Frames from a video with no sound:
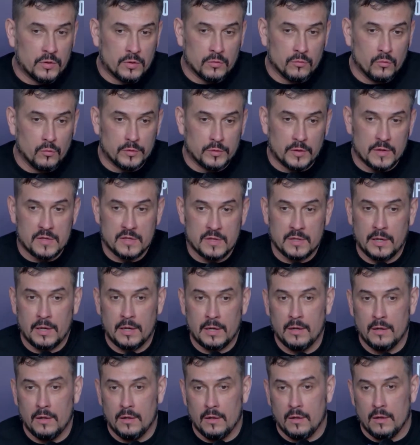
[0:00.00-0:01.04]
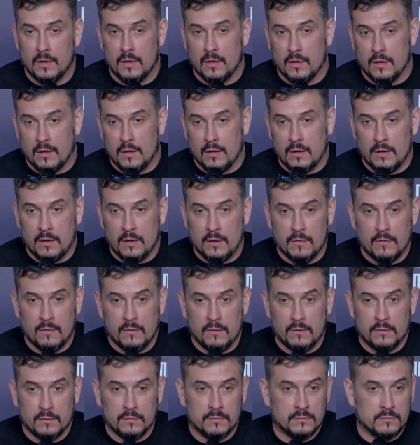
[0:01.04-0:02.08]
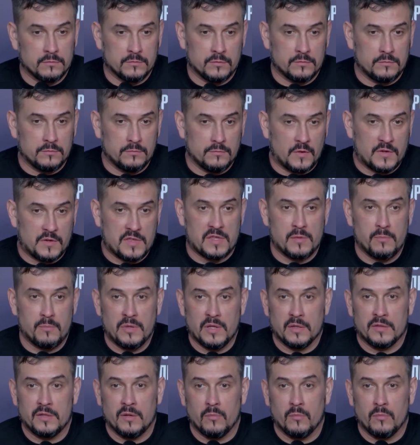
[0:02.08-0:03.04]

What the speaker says: restrict any cooperation with the enemy,